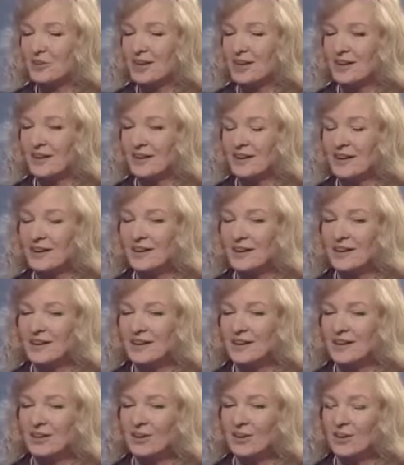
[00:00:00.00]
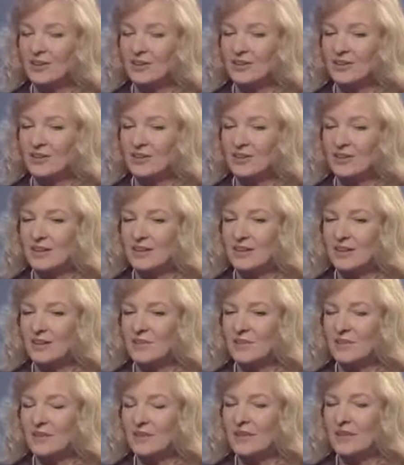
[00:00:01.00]
we are not
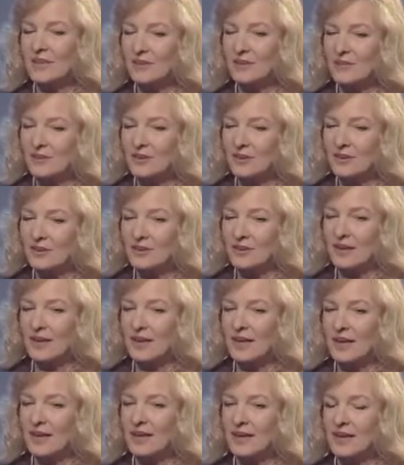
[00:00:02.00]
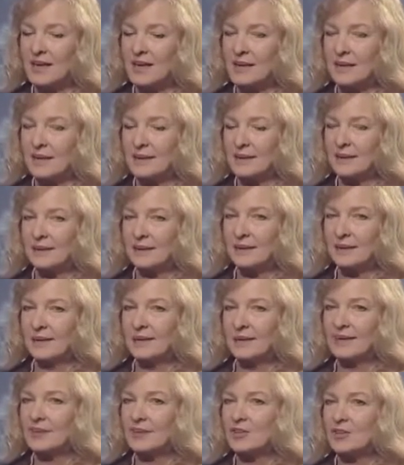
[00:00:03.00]
given any
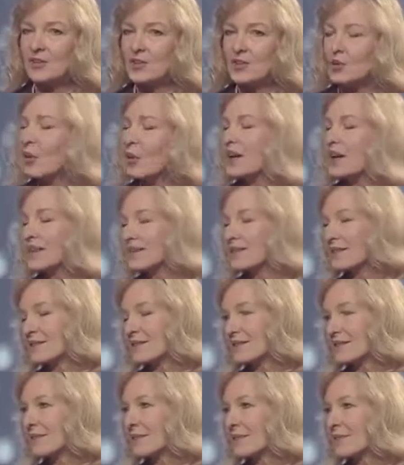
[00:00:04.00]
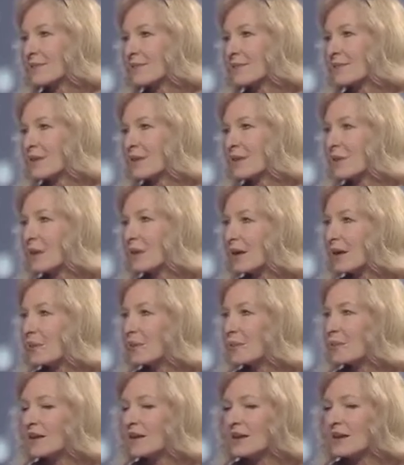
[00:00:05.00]
choice. We are
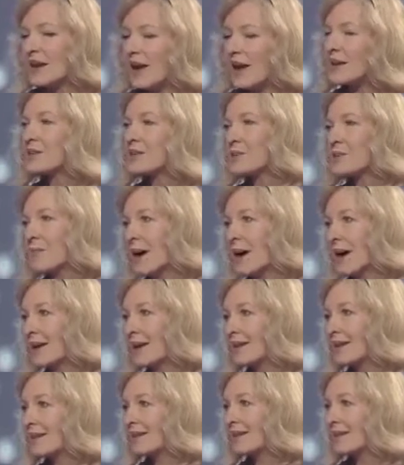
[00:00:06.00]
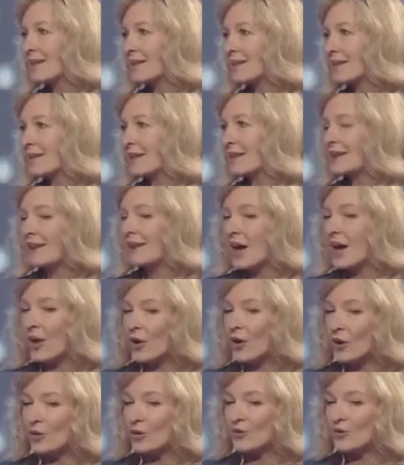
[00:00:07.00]
being undermined in
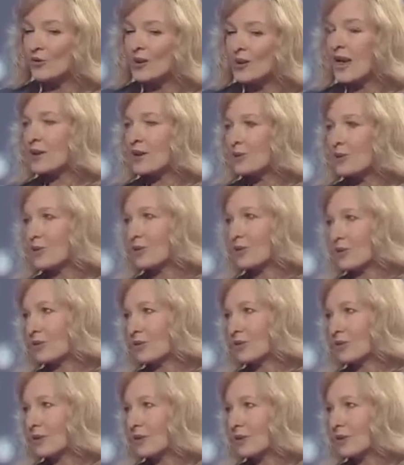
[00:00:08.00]
our own natural